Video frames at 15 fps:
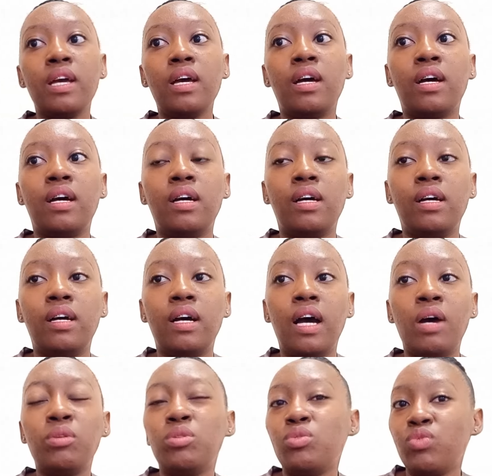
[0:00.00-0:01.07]
uh,
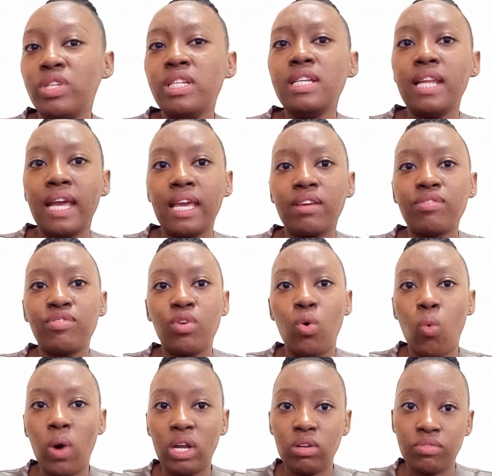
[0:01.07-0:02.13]
I would really like for
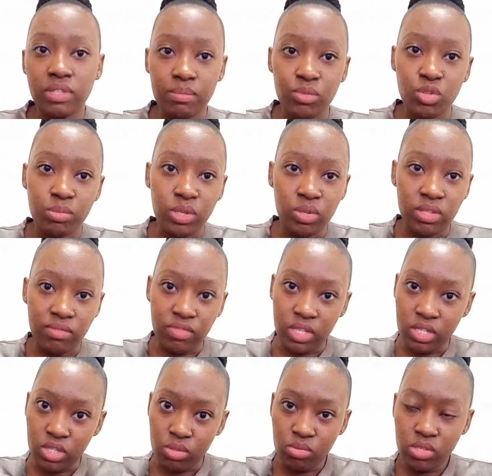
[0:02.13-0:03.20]
one of them to be on the
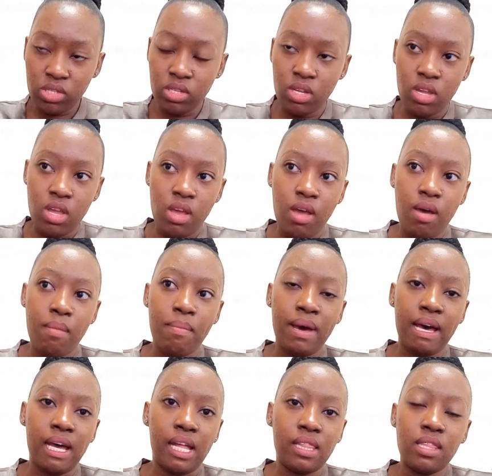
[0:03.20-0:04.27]
videos.
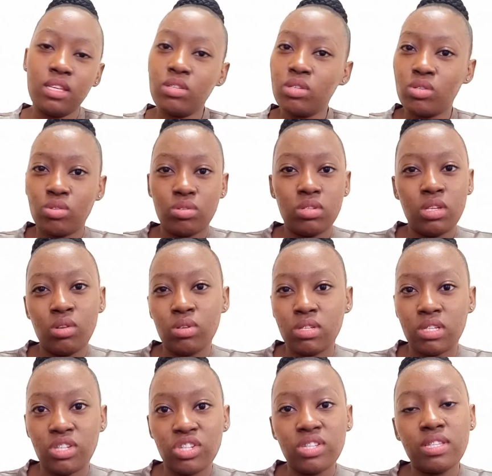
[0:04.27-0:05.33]
Uh, this is it
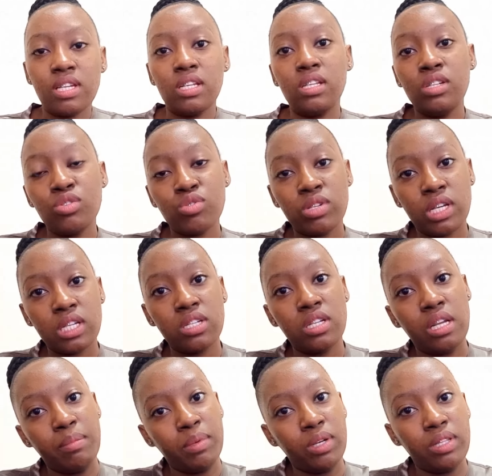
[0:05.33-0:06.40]
was just an
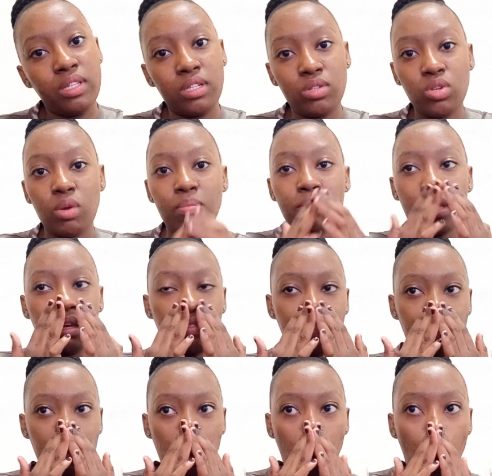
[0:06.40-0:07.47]
introduction about the topic
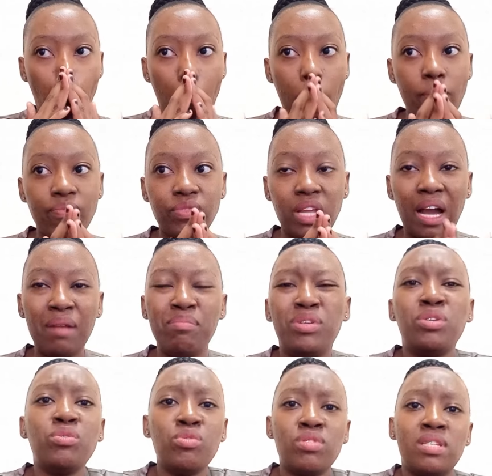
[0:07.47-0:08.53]
for
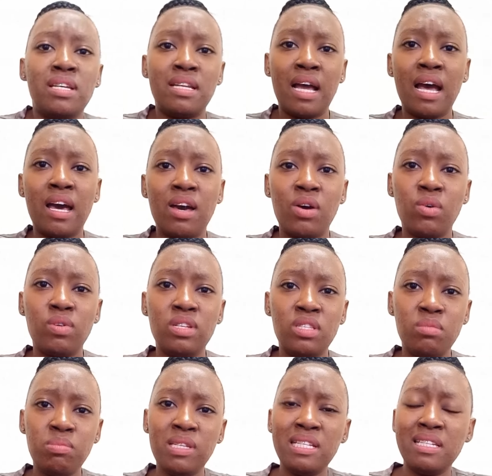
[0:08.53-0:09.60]
abuse and how
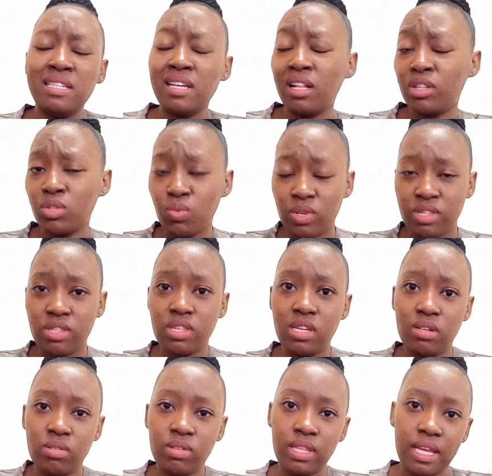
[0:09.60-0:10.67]
it's being dealt with
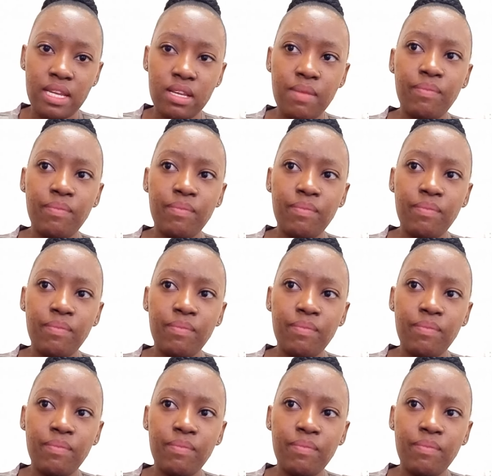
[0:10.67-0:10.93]
and all that.